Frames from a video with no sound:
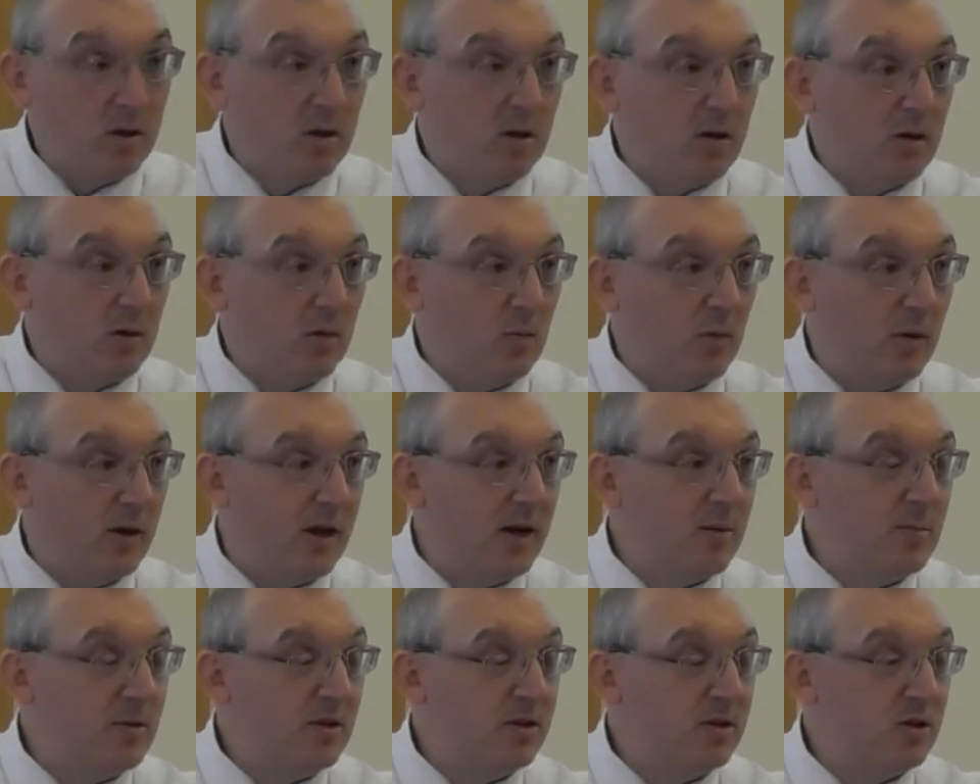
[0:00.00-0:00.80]
When
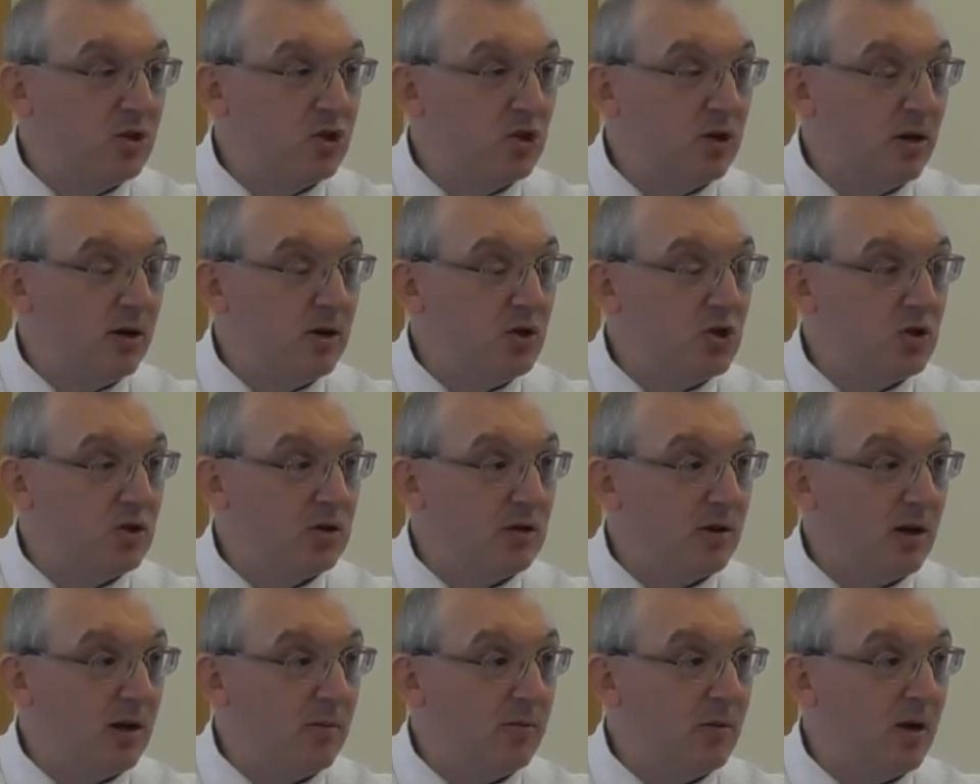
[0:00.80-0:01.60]
I'm in the church,
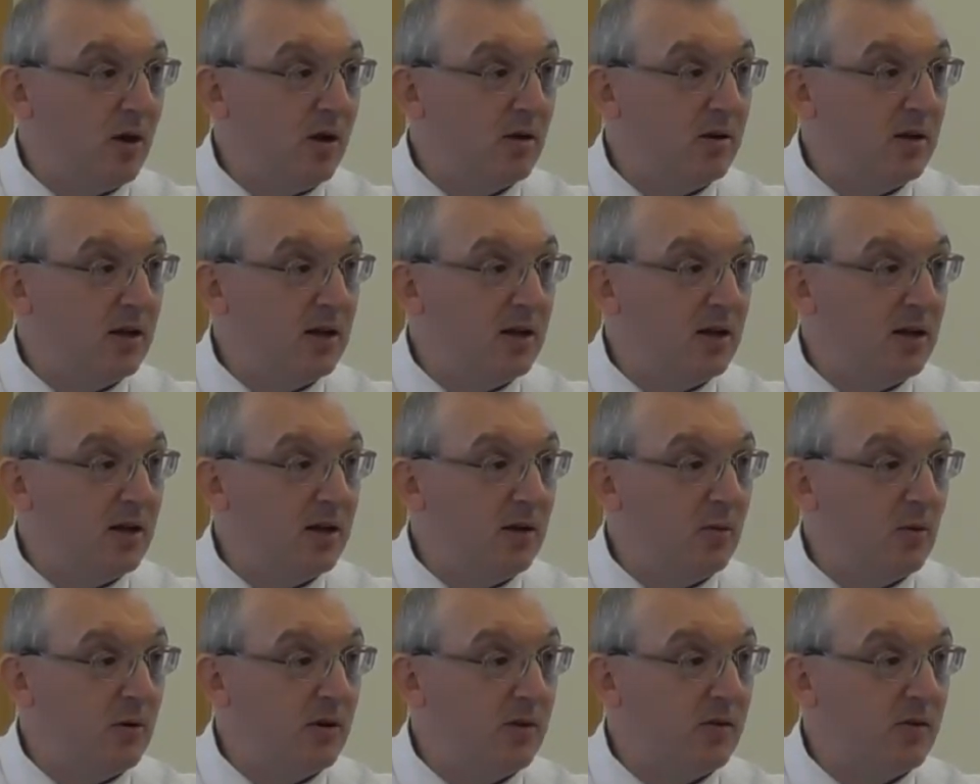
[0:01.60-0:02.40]
I'm not
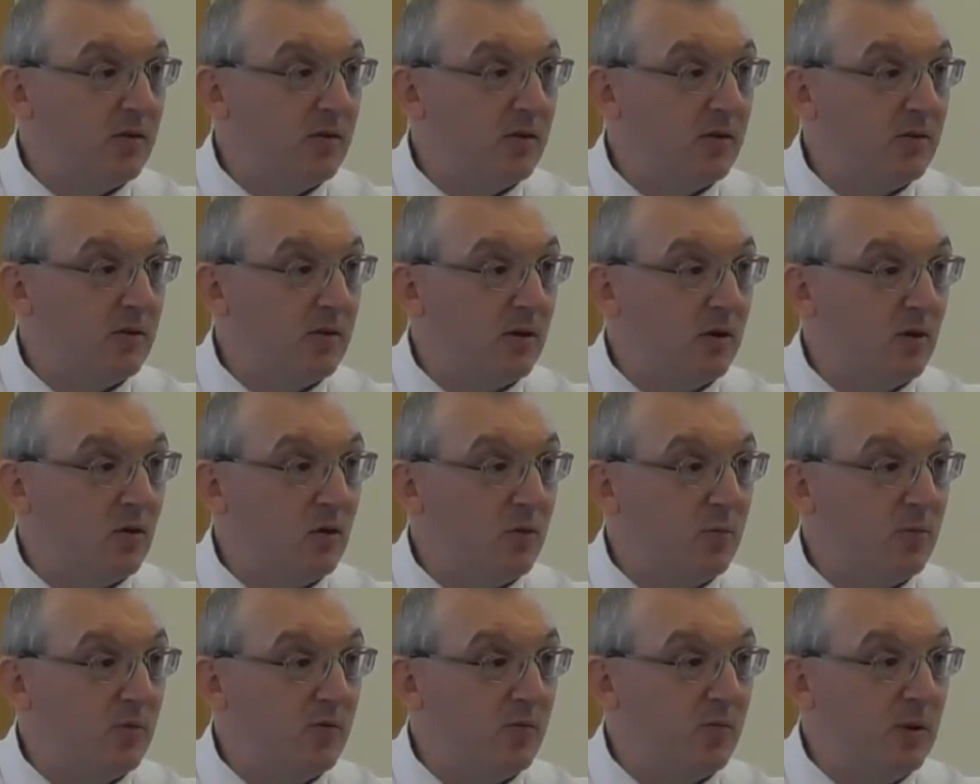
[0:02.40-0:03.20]
dealing with the
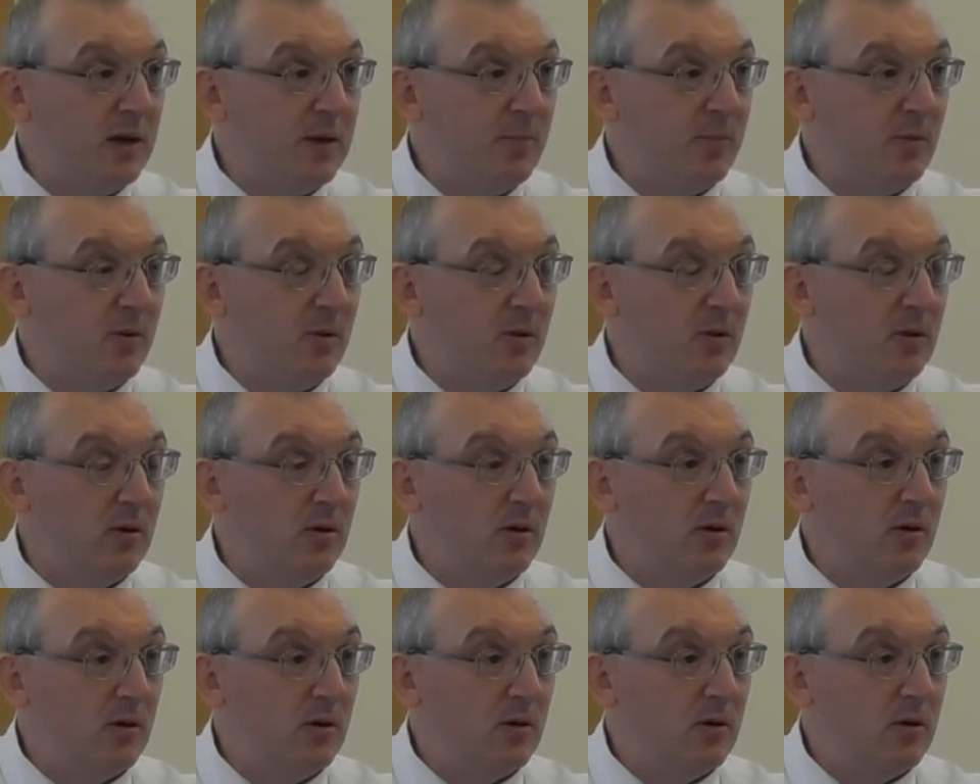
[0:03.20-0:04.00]
group of
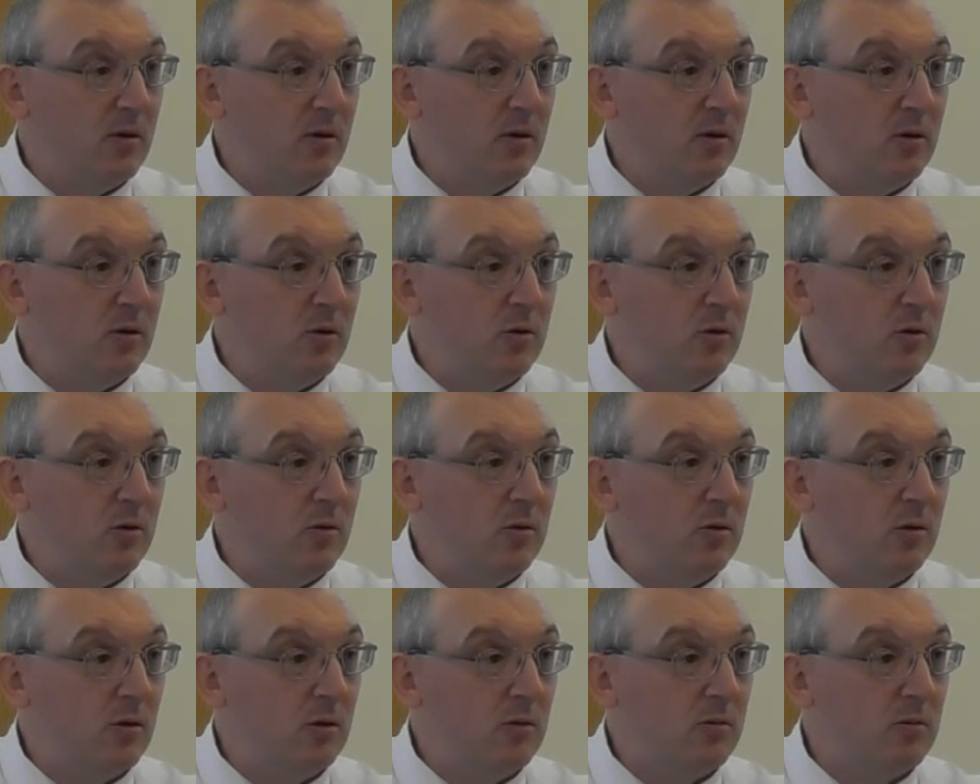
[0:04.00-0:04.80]
people who
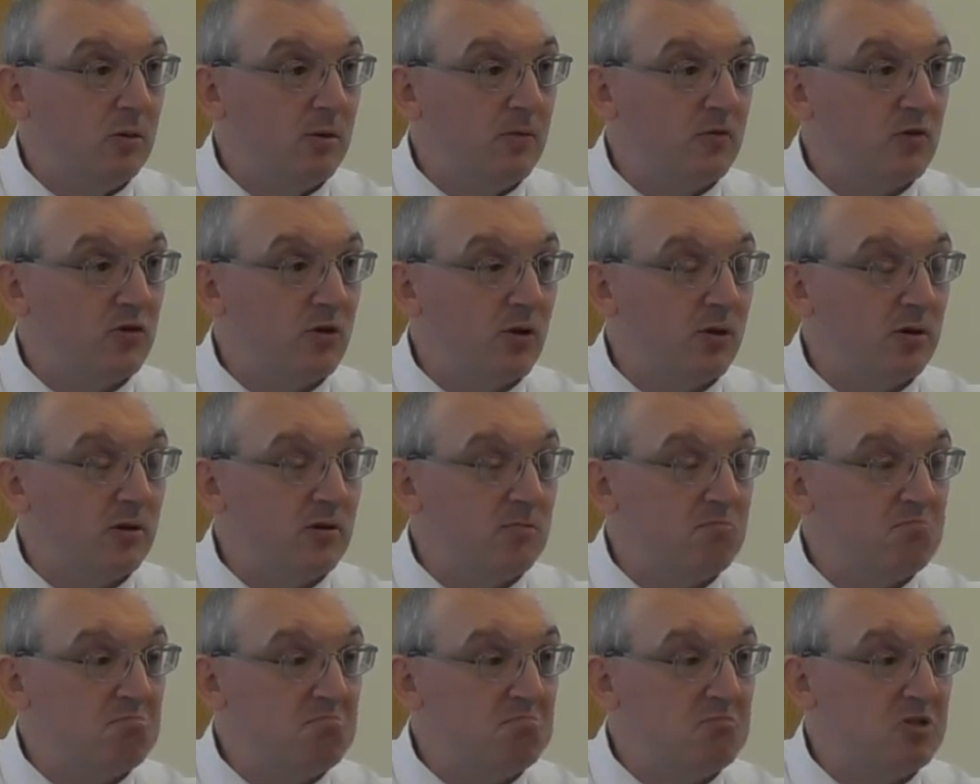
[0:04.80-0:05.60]
of
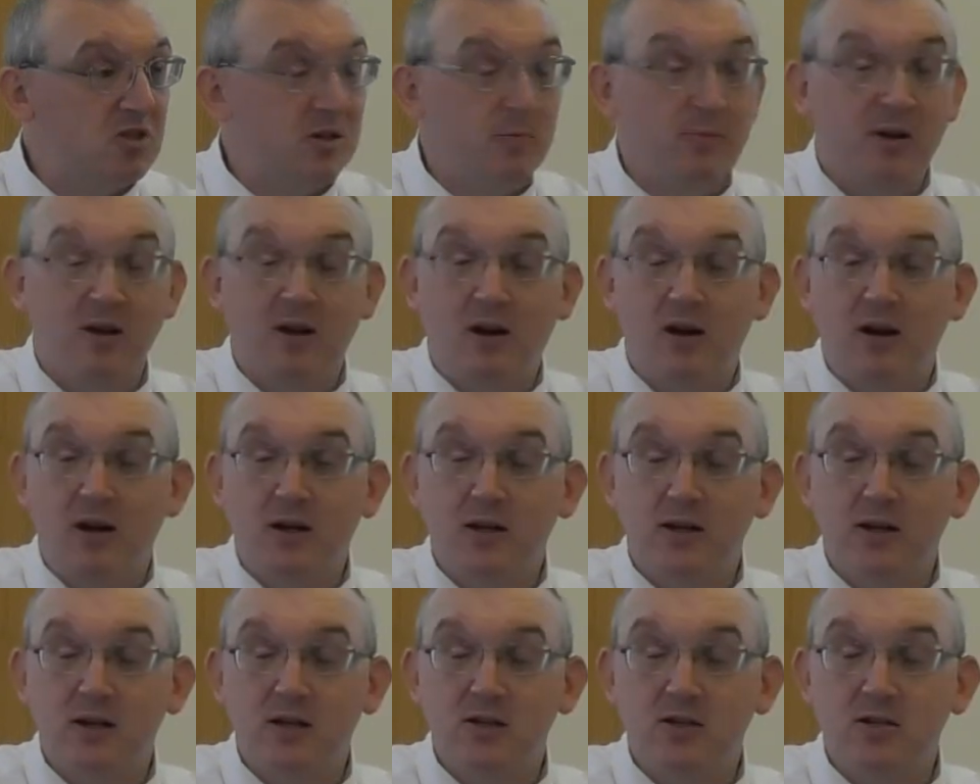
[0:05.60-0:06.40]
certain
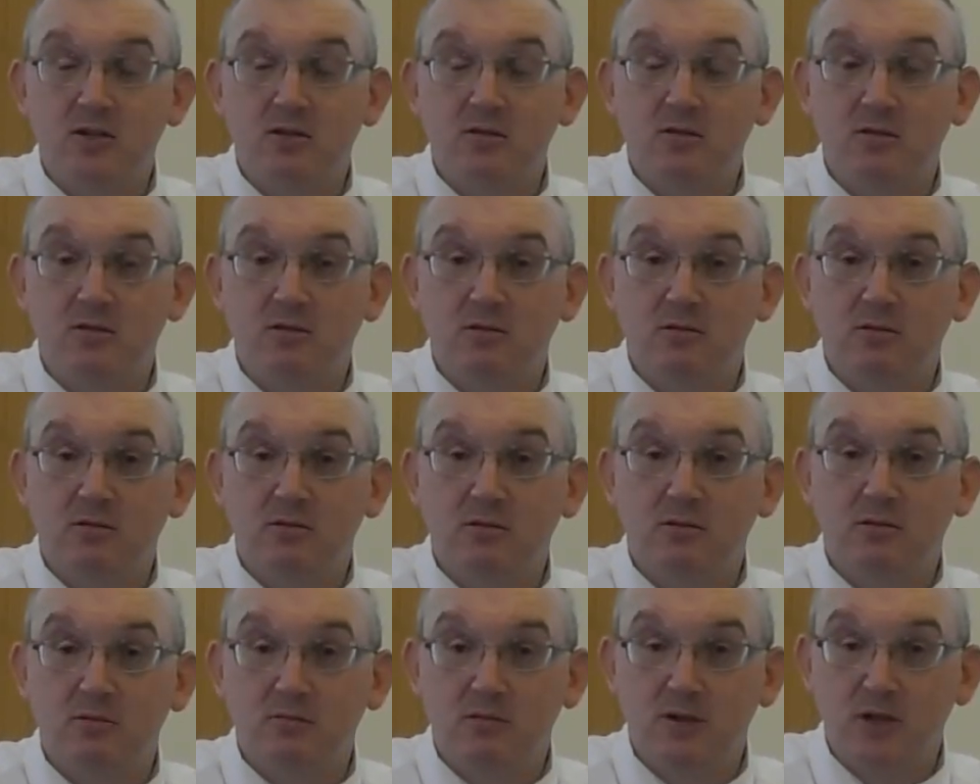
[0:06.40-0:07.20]
similarities,
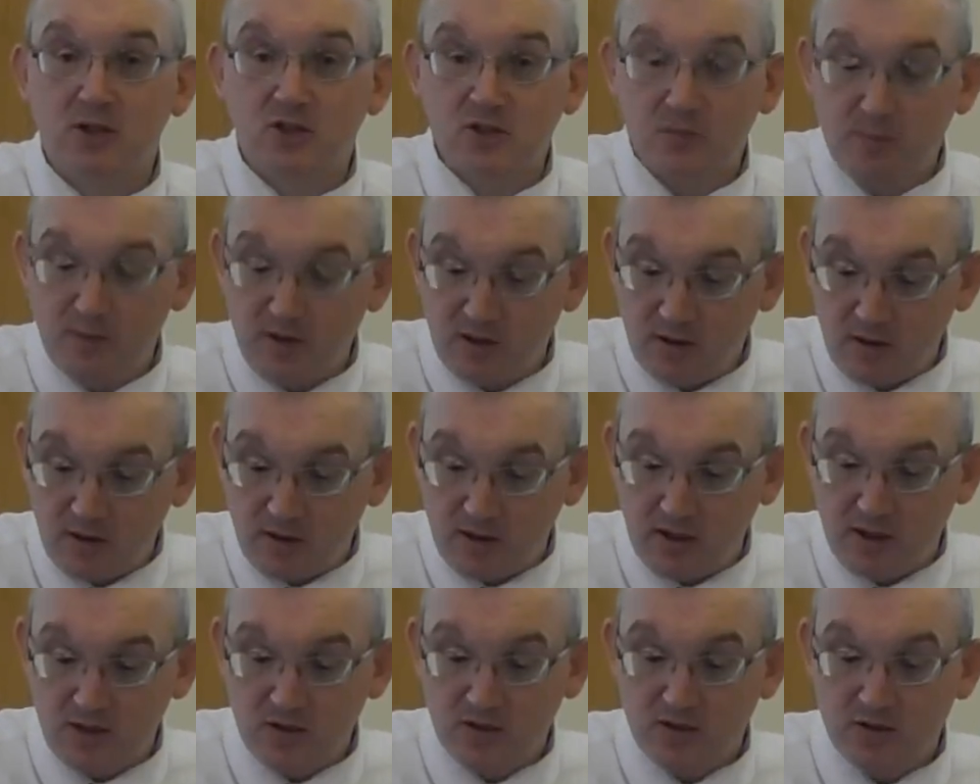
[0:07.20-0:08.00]

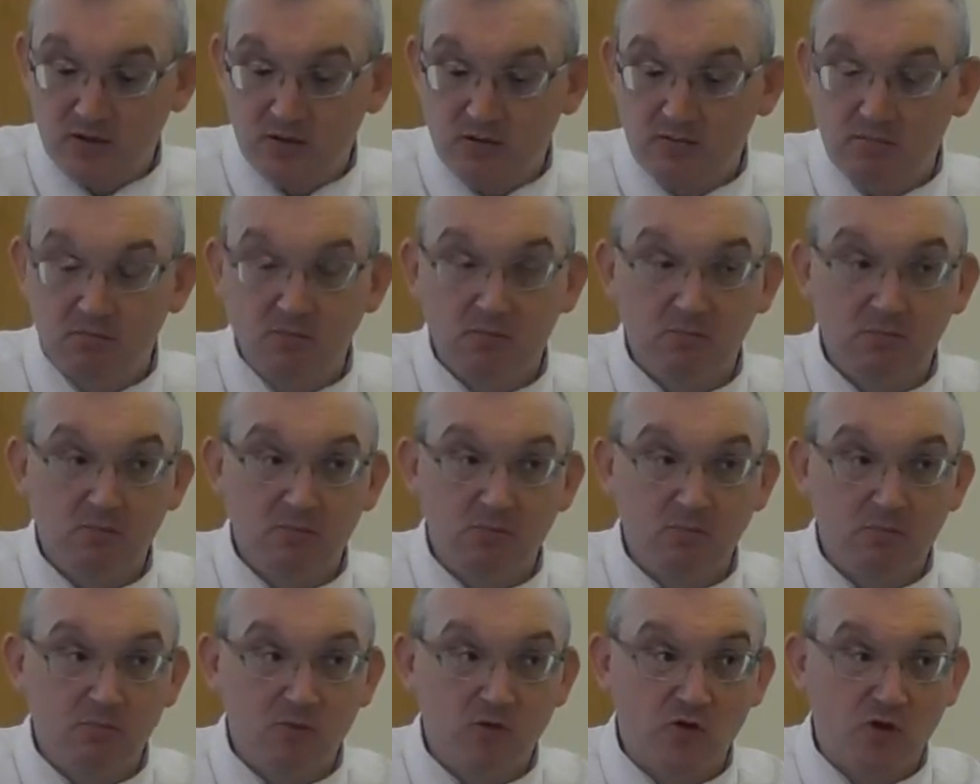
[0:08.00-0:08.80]
dissimilarities,
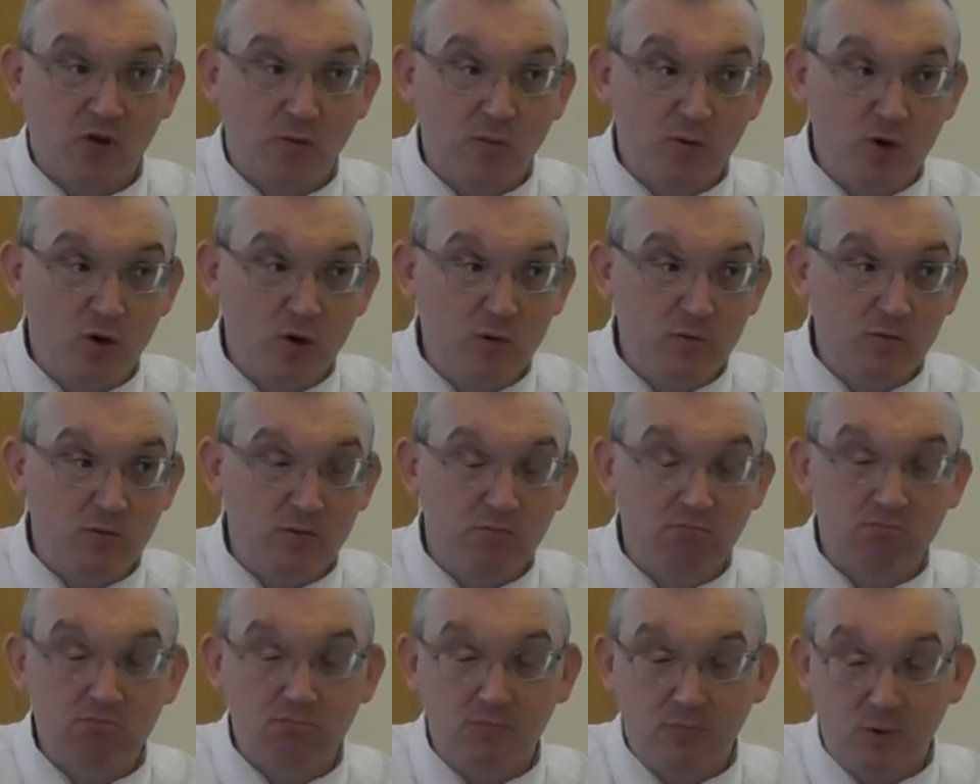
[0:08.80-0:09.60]
some of whom are
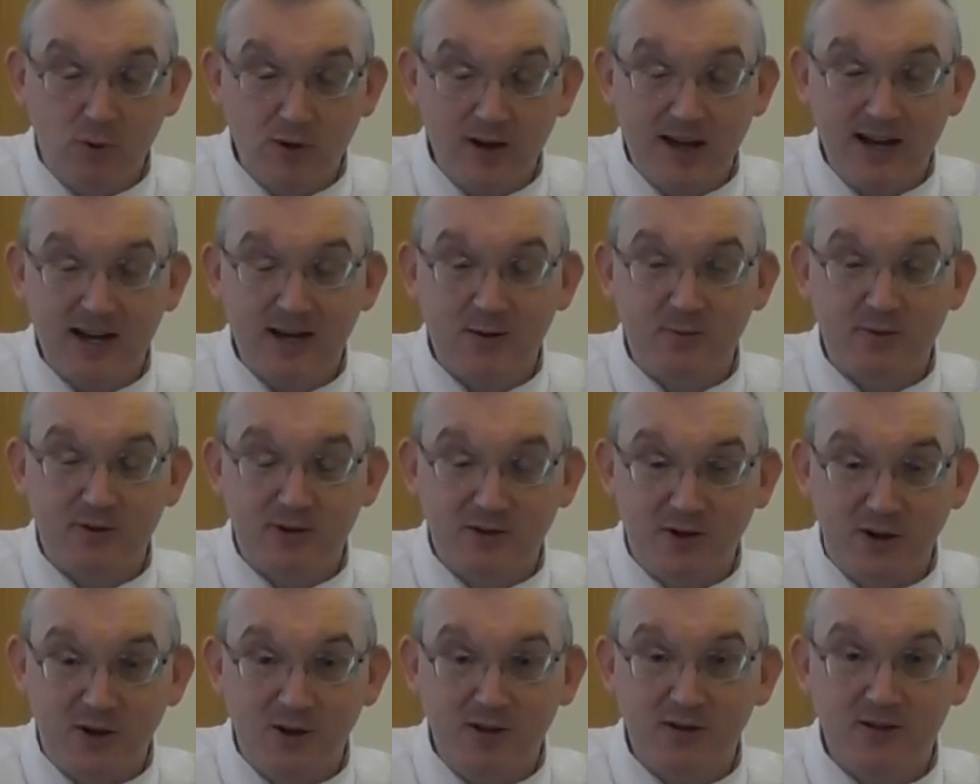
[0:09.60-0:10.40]
more likable
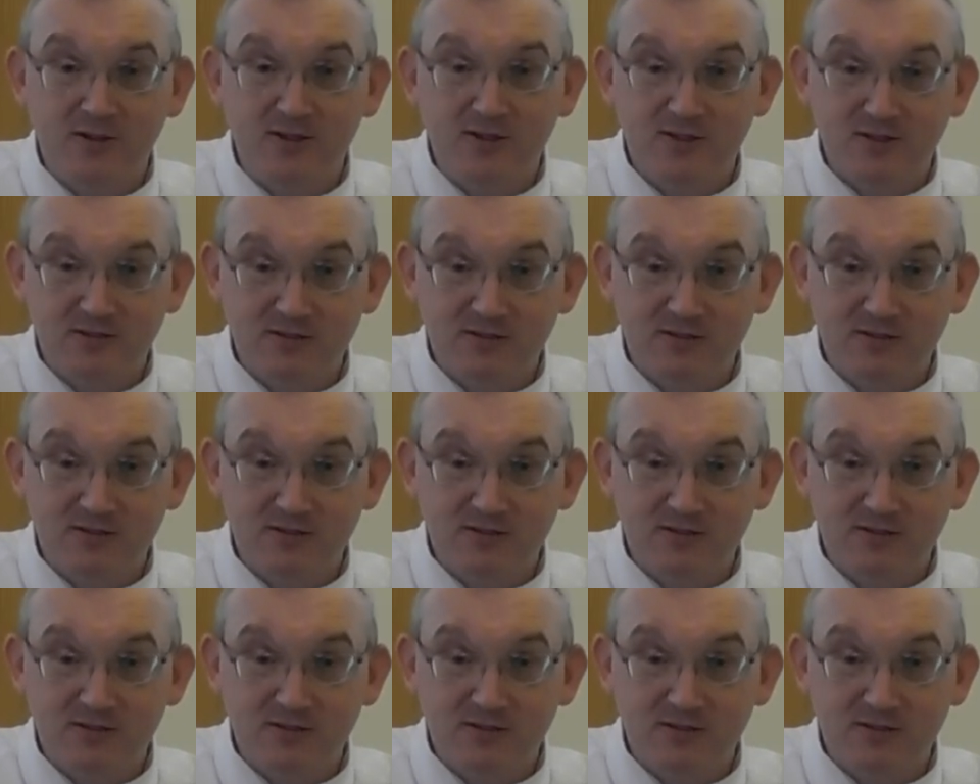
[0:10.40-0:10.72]
than others.